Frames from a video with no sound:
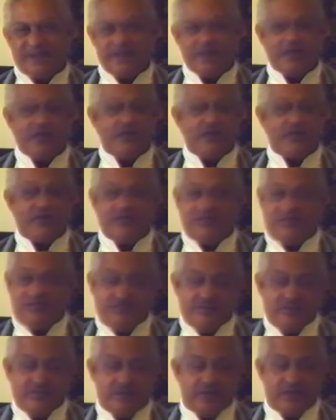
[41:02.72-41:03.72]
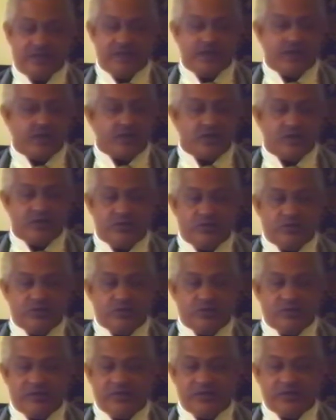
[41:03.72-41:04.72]
So the thing is to
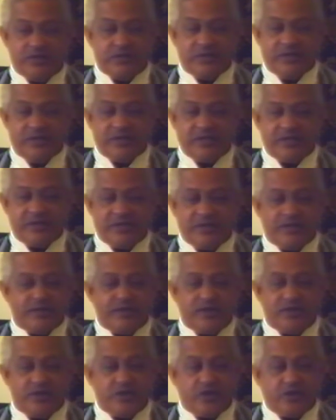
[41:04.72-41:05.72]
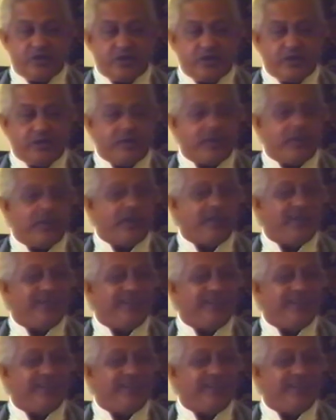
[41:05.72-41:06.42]
pull one's pants up, socks up.